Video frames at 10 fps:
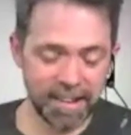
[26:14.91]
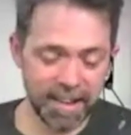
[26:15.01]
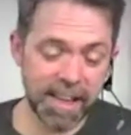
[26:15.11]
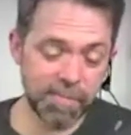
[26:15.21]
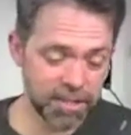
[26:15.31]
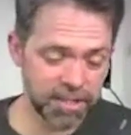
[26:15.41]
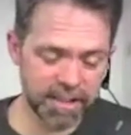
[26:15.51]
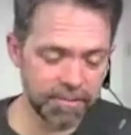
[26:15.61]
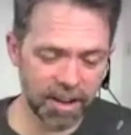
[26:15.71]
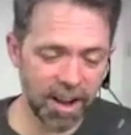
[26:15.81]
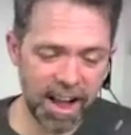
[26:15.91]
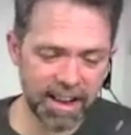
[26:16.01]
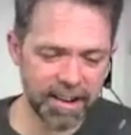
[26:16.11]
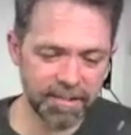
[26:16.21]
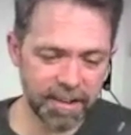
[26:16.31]
It was a
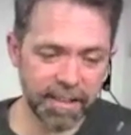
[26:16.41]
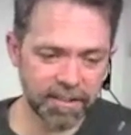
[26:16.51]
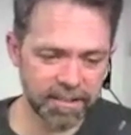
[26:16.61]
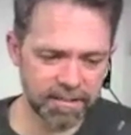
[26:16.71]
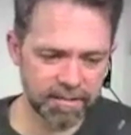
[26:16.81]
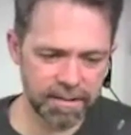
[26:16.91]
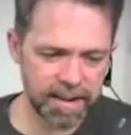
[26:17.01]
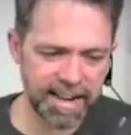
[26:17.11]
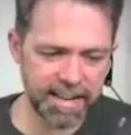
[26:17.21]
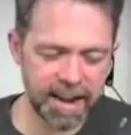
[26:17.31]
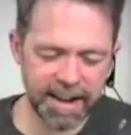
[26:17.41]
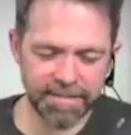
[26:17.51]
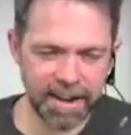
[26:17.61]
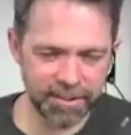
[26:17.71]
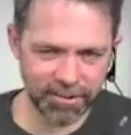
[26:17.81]
hot. I think it was 90,
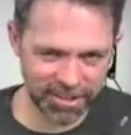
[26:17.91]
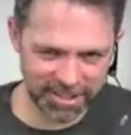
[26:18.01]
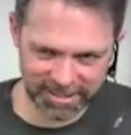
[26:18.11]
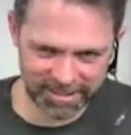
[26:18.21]
95 degrees,